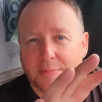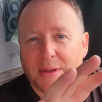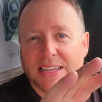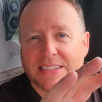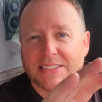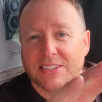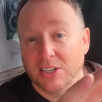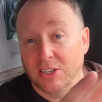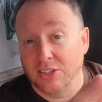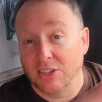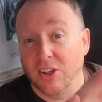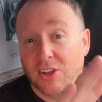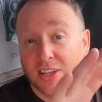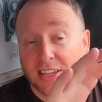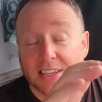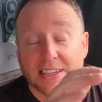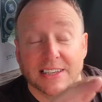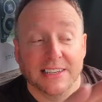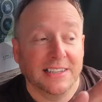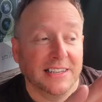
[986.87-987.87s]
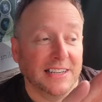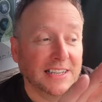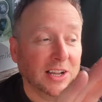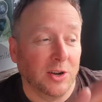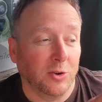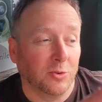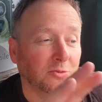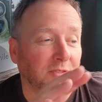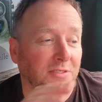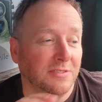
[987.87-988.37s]
It makes to look like
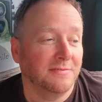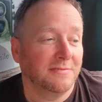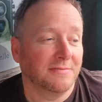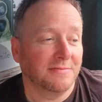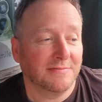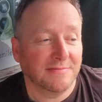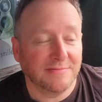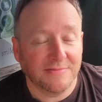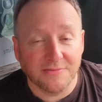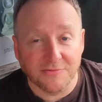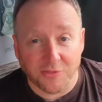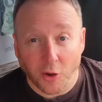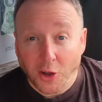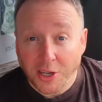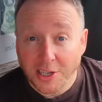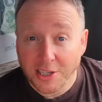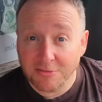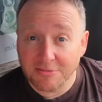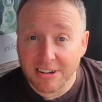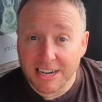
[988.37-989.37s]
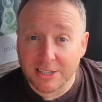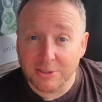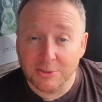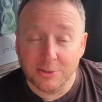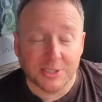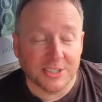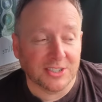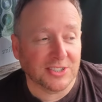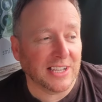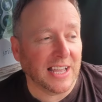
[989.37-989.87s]
an old vinyl
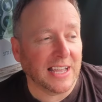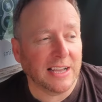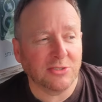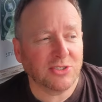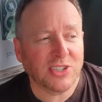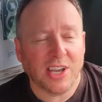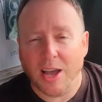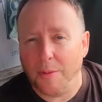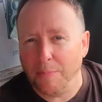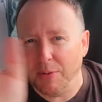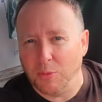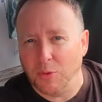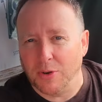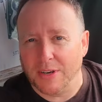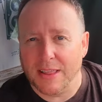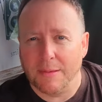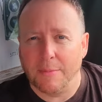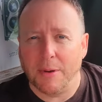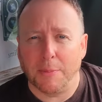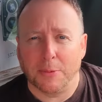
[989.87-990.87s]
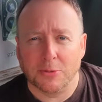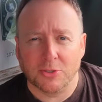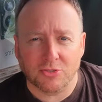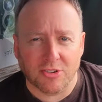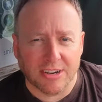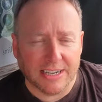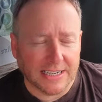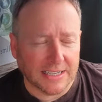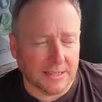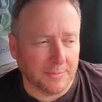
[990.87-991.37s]
record, I say. I'll put one of them up on
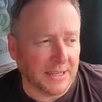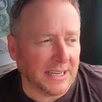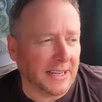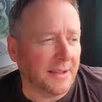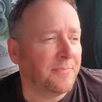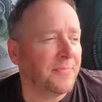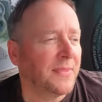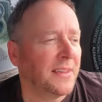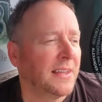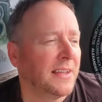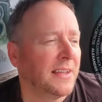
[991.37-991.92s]
screen in a minute.